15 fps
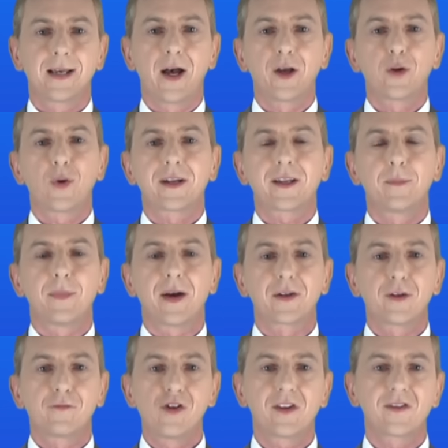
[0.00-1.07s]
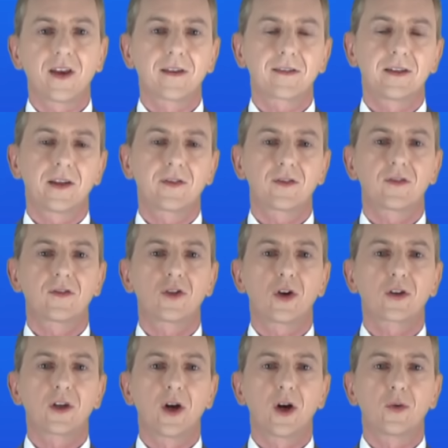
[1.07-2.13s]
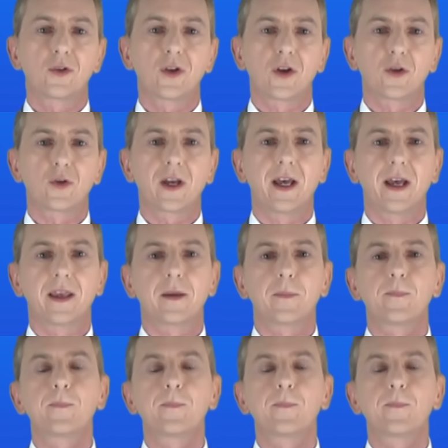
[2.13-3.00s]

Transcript: Hi, welcome back to freesciencelessons.co.uk.